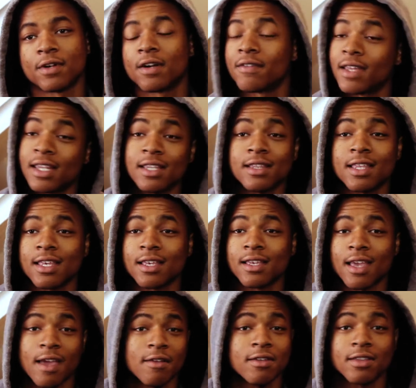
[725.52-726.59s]
involved.
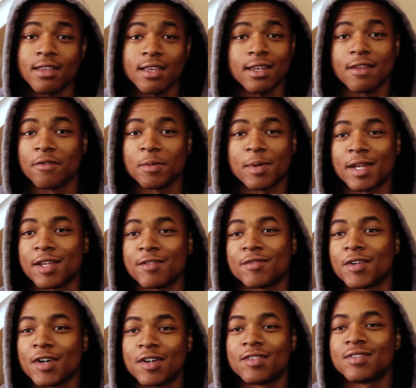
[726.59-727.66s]
Anything and everybody
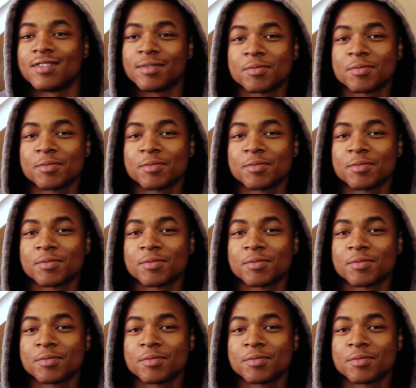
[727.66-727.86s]
involved.